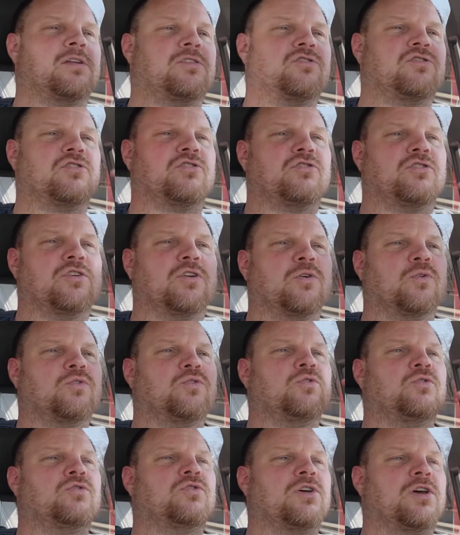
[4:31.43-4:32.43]
It's just an
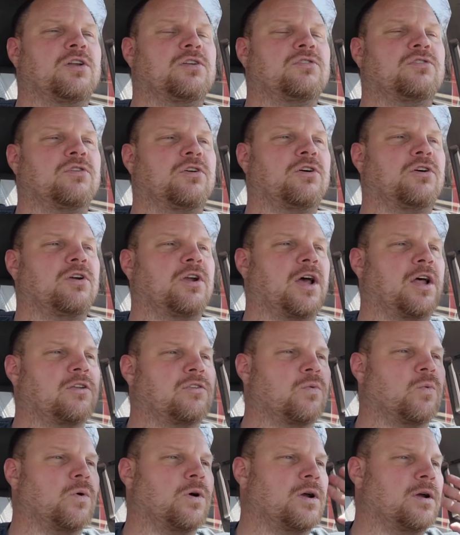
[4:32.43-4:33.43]
O2 sensor, not
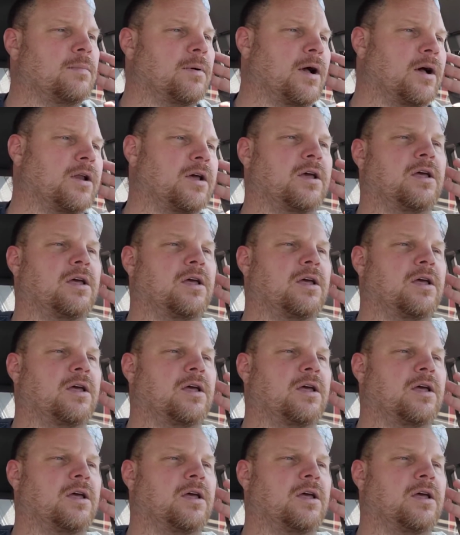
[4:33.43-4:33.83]
to worry about